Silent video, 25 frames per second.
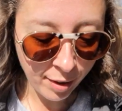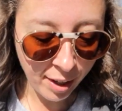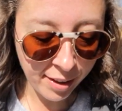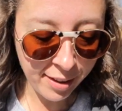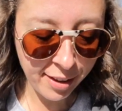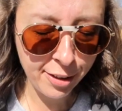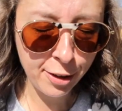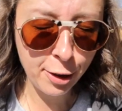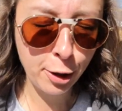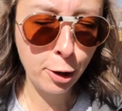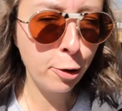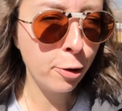
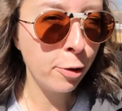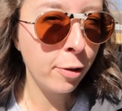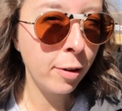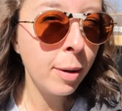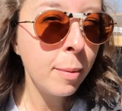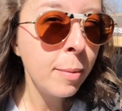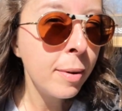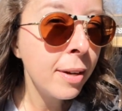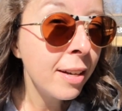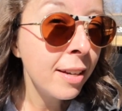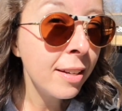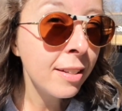and then the
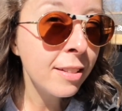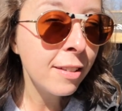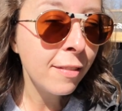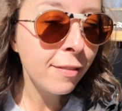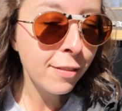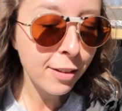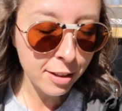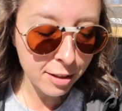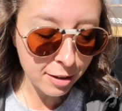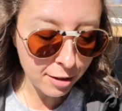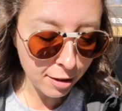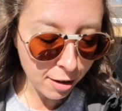creaminess
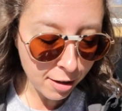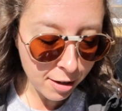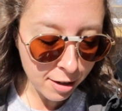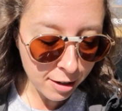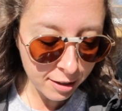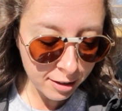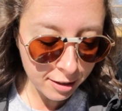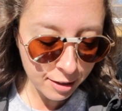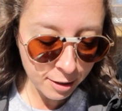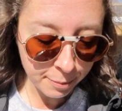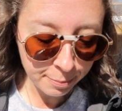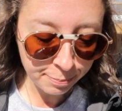of the
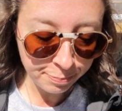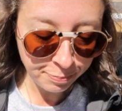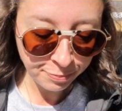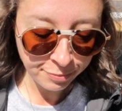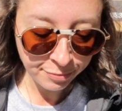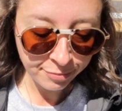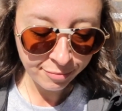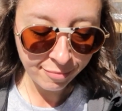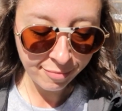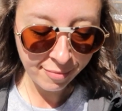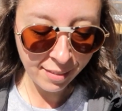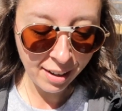sauce.
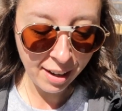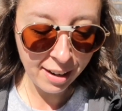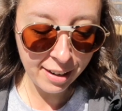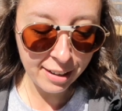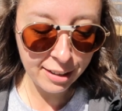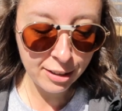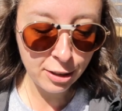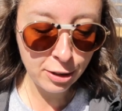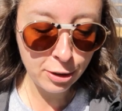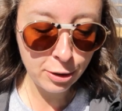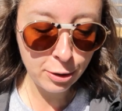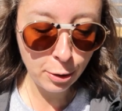
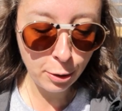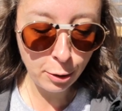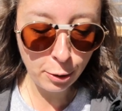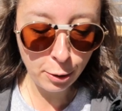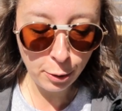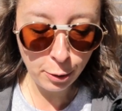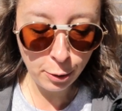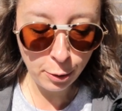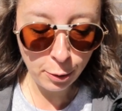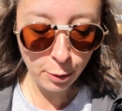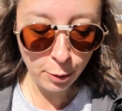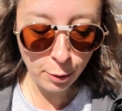It's
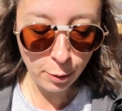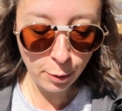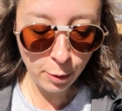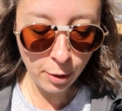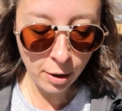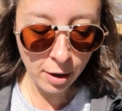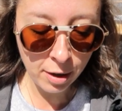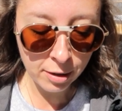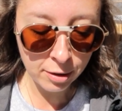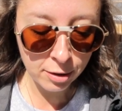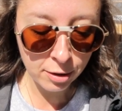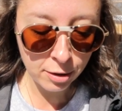
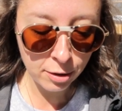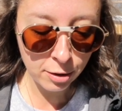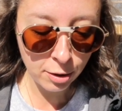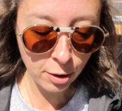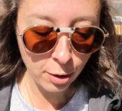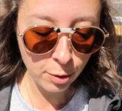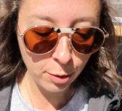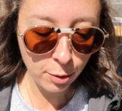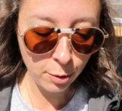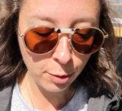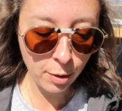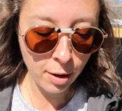so,
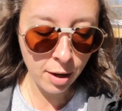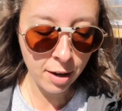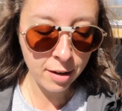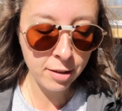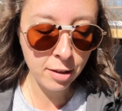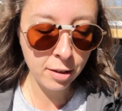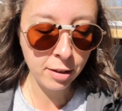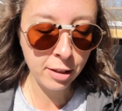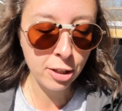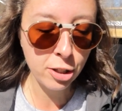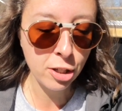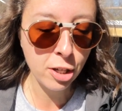so
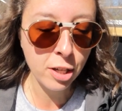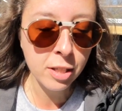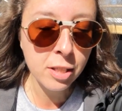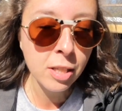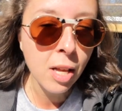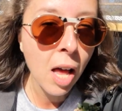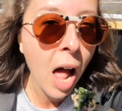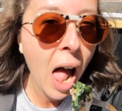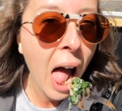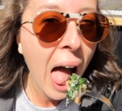delicious.